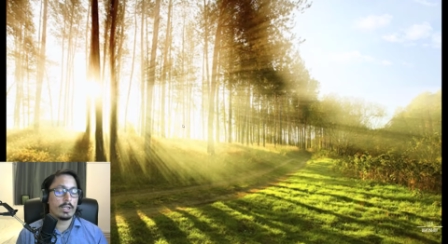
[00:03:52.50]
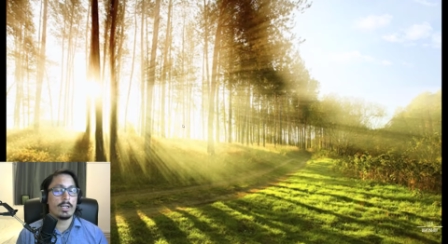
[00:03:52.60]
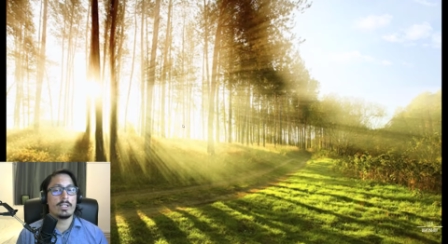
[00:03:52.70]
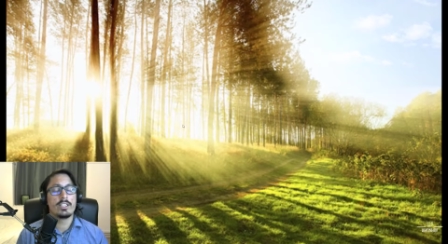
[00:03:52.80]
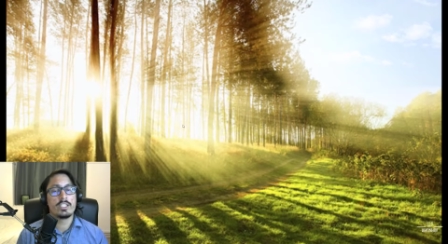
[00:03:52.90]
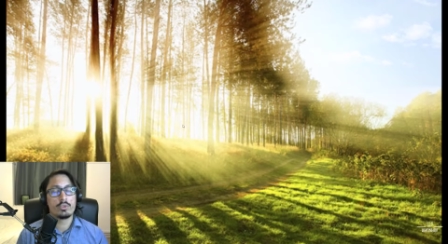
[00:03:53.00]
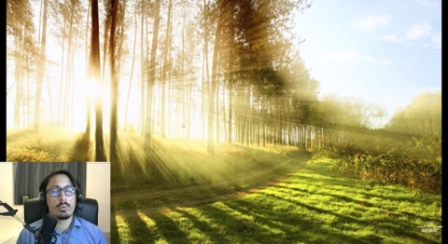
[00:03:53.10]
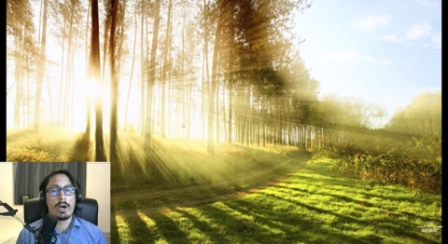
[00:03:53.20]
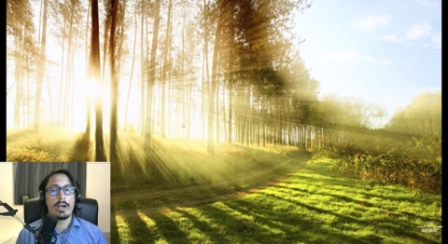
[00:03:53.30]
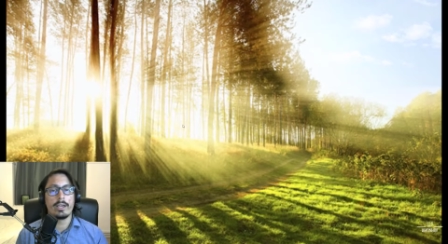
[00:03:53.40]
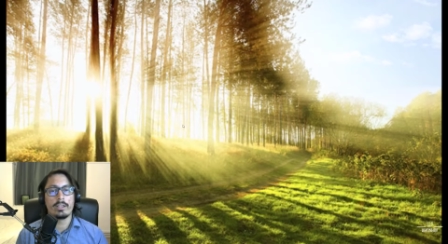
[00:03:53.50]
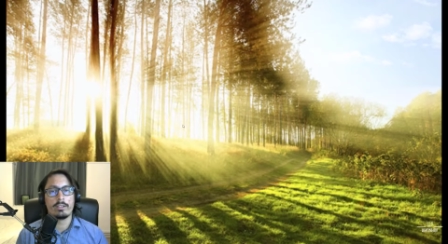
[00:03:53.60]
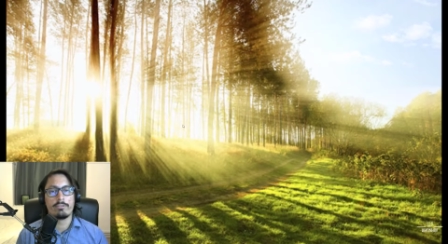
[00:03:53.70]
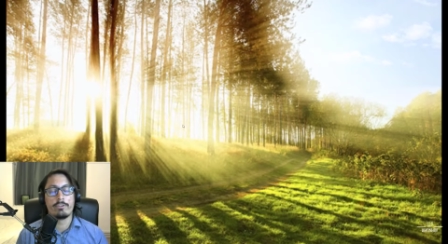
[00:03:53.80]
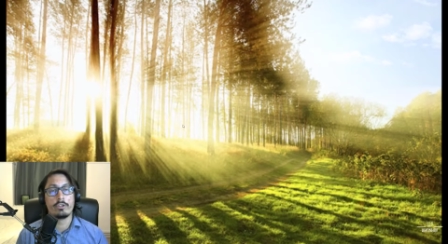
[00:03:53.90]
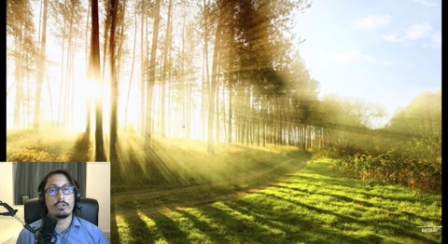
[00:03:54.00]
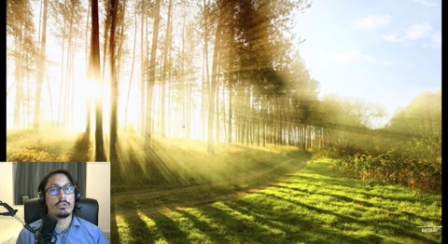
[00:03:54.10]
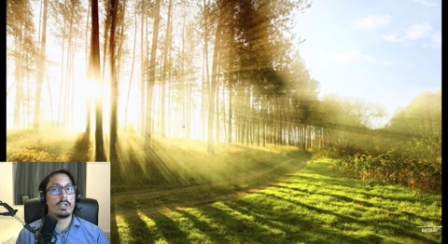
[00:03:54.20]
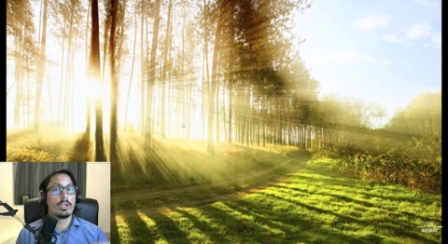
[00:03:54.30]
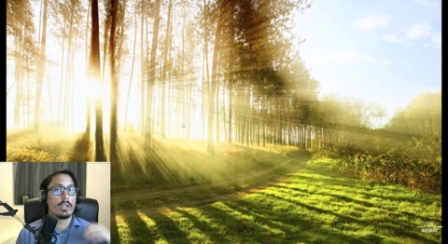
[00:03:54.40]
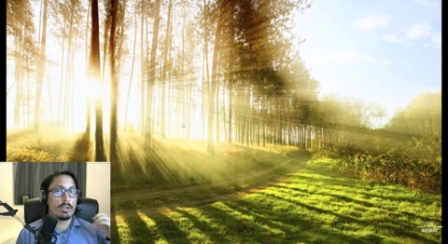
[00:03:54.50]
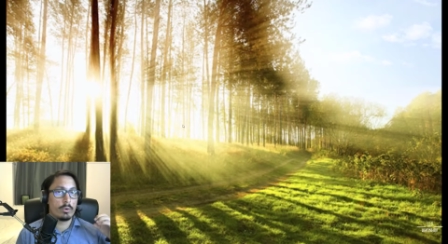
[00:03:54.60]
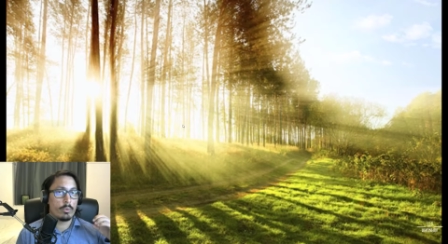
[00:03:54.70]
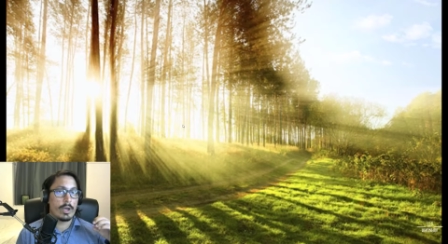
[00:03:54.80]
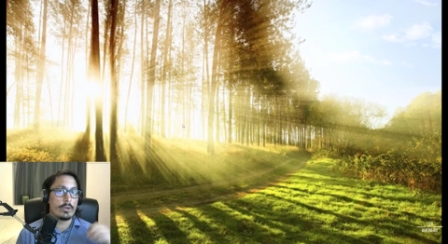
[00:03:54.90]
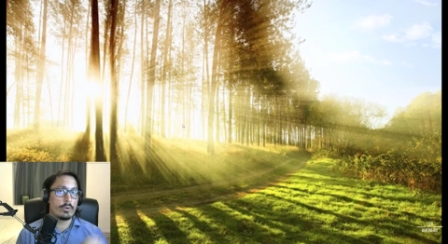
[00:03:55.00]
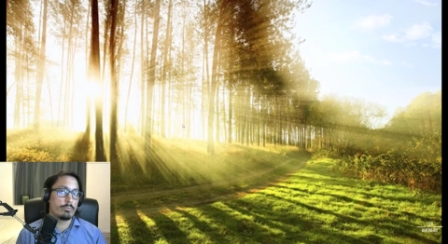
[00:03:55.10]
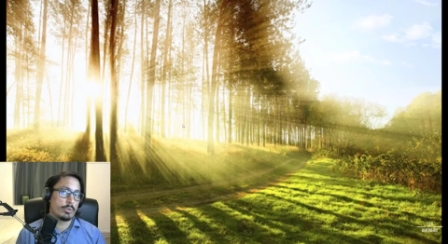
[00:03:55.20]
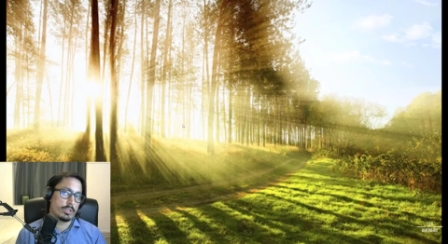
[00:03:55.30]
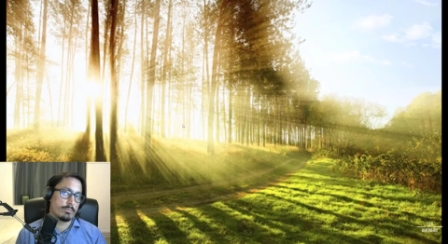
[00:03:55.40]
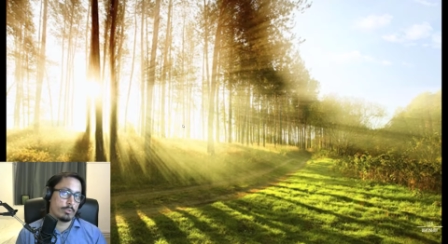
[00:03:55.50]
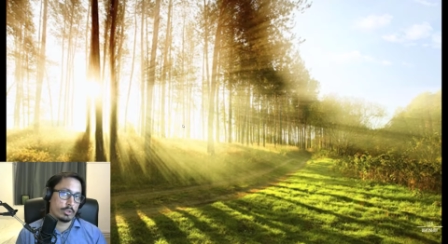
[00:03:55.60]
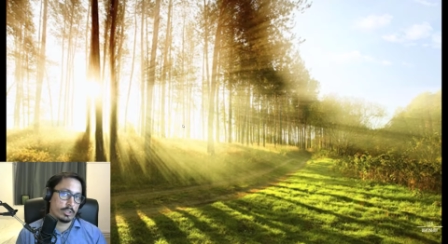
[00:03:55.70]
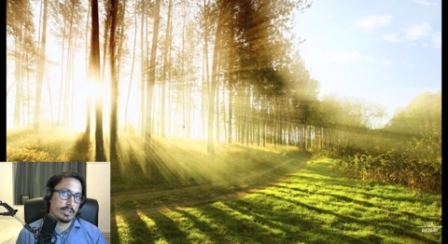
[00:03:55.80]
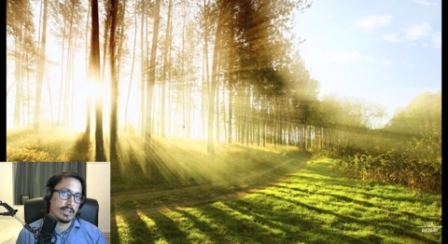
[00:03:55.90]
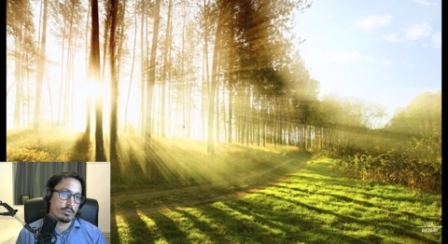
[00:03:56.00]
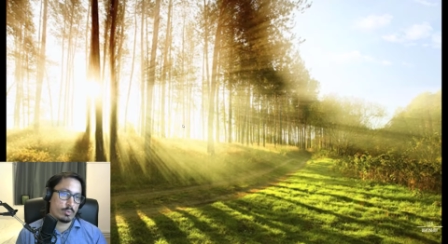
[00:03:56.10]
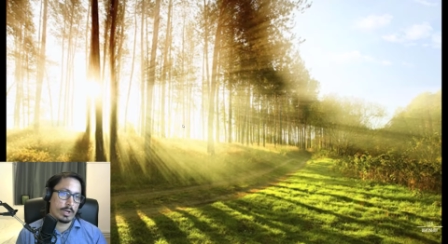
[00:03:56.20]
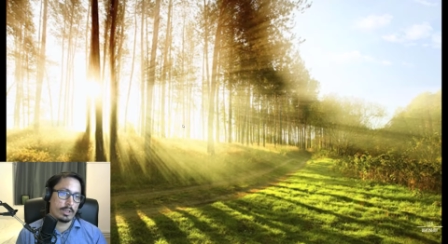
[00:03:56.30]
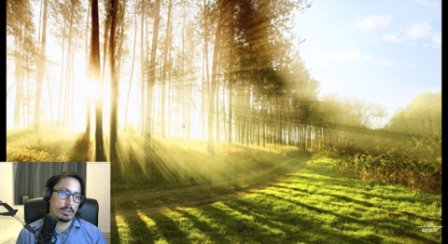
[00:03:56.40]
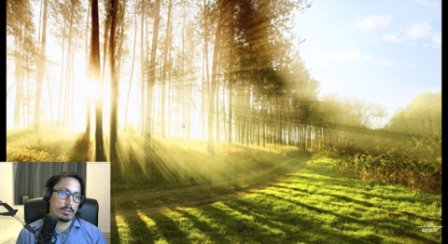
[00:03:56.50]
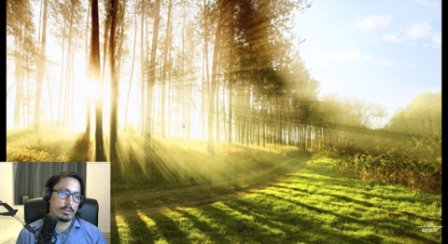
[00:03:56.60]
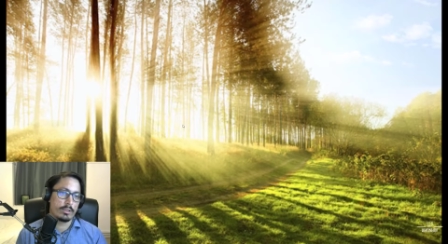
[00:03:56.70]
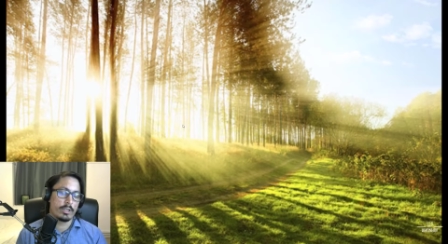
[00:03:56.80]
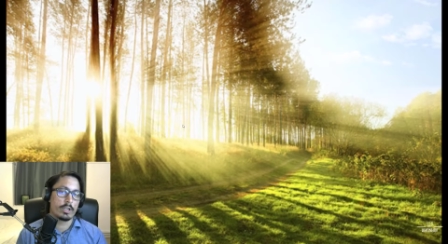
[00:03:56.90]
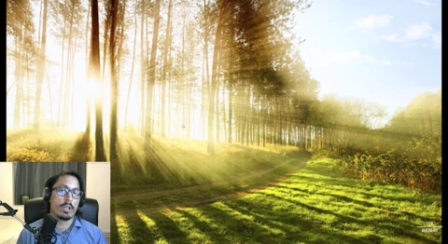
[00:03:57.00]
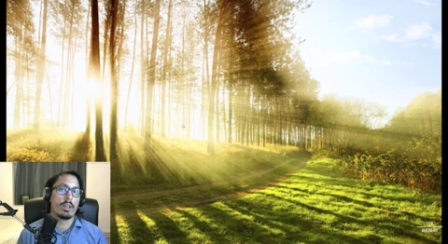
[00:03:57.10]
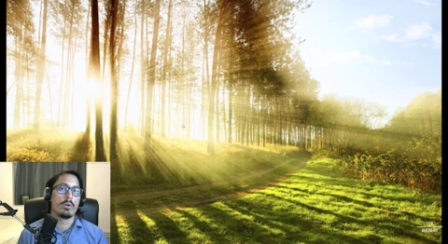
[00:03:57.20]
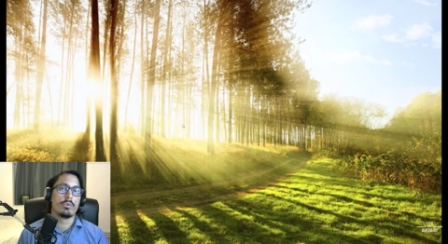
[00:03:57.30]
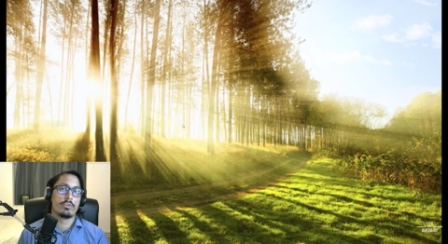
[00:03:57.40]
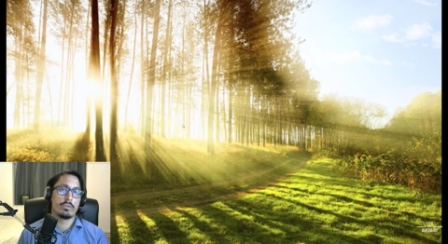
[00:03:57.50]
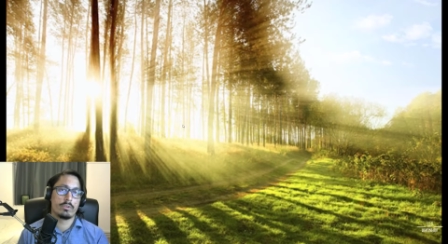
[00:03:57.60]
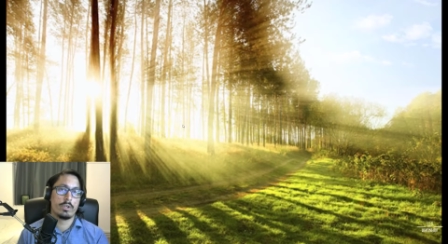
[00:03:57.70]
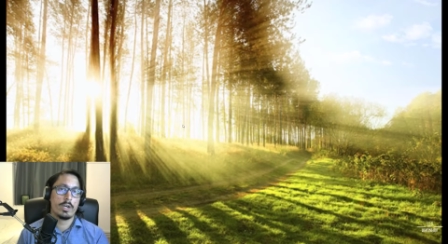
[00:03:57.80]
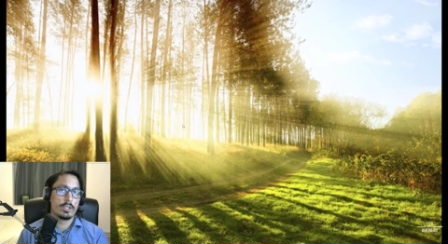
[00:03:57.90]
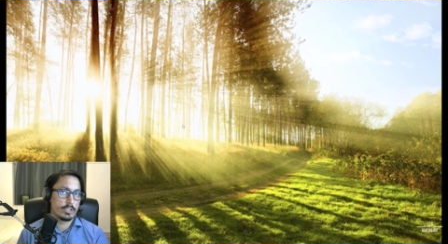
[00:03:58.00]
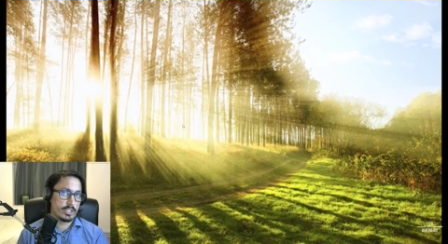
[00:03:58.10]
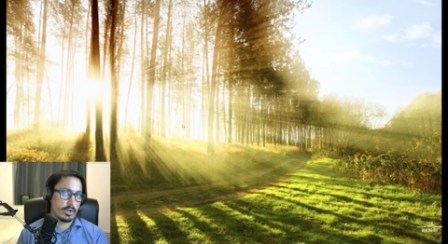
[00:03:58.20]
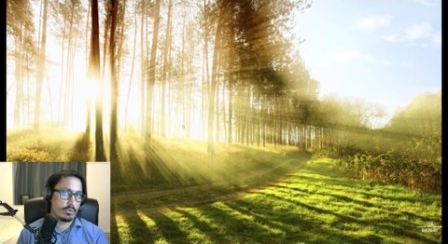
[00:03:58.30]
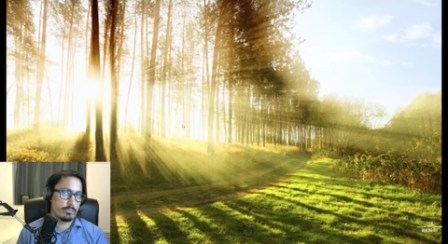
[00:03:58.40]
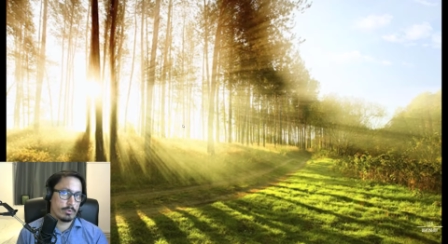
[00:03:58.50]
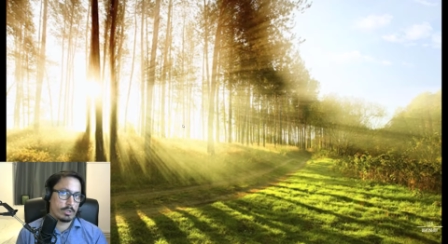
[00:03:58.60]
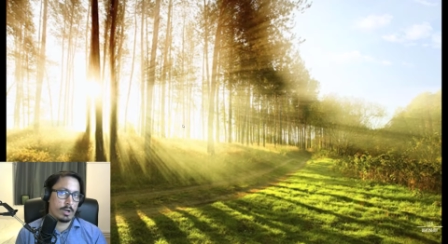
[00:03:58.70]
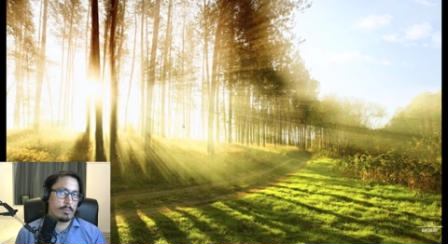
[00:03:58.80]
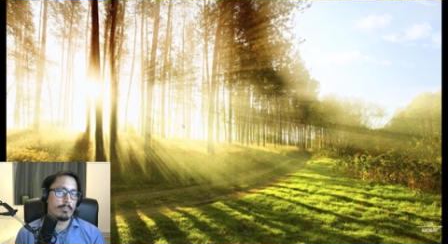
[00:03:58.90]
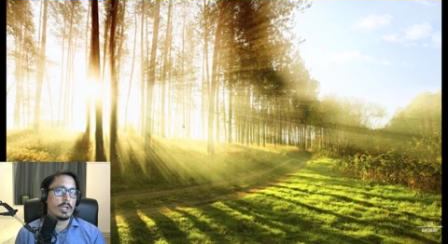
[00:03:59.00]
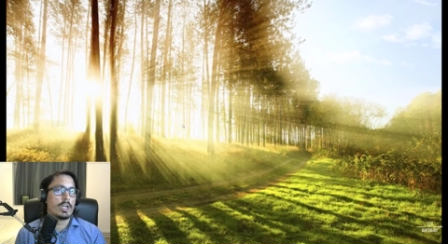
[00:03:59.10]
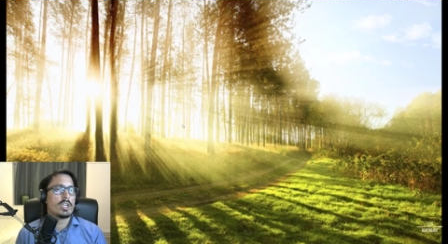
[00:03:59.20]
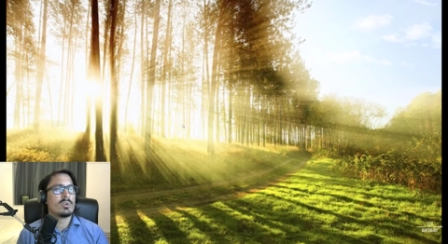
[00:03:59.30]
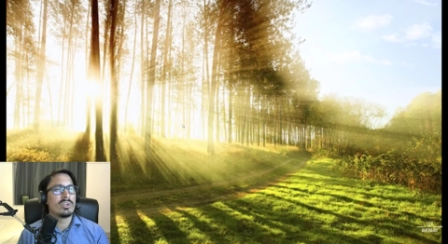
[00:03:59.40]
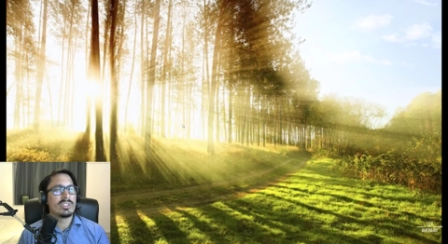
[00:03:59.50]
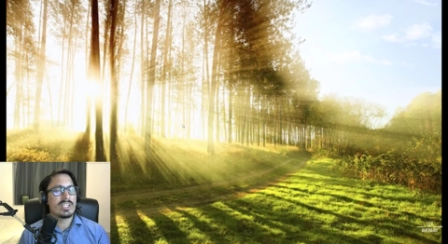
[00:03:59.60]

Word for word: Uh, this is why the further away you put the spotlight as well, the closer the shadows become. You won't